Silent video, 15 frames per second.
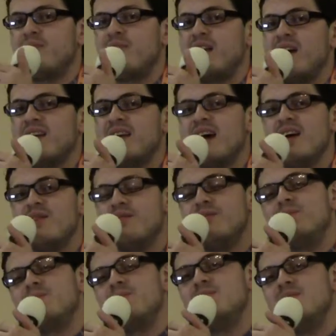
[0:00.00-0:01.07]
kind of
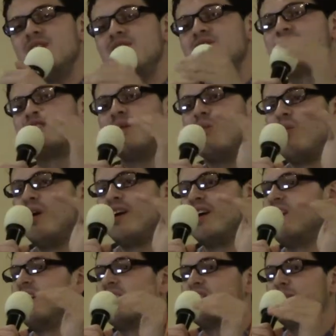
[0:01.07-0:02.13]
in some
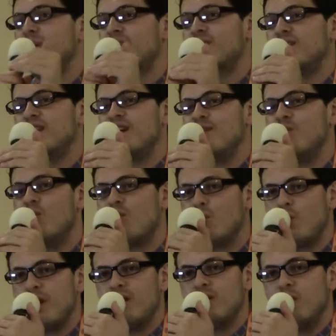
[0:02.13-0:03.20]
way expected a more
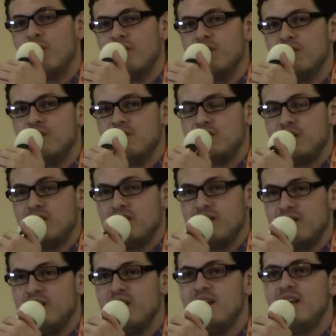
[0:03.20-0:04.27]
well-oiled
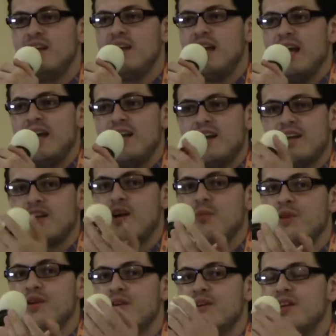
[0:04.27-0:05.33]
machine. And I come
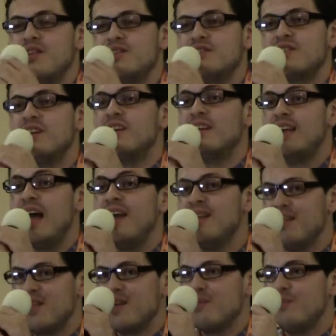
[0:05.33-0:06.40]
here and it's
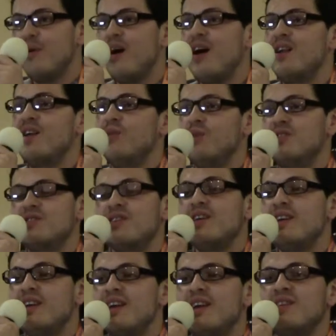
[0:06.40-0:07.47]
anything but, which
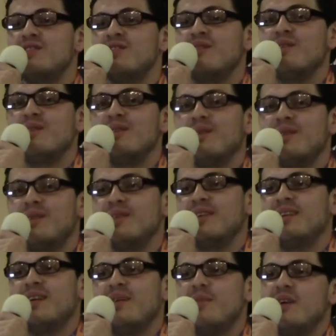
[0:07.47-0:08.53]
is
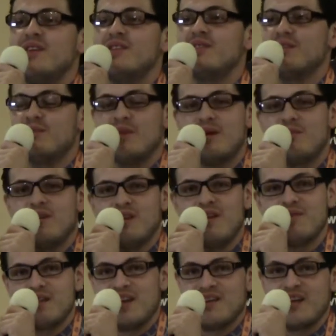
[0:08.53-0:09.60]
it might be a
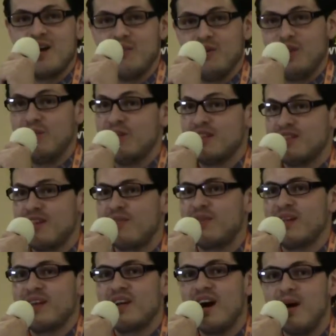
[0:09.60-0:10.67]
left-hand compliment, but it's
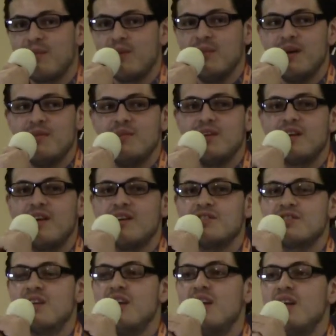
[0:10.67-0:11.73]
definitely a compliment,
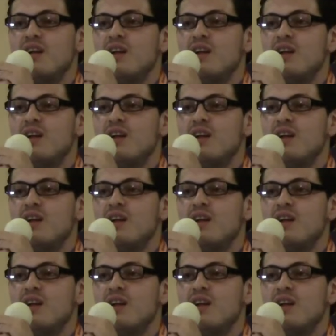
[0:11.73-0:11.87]
because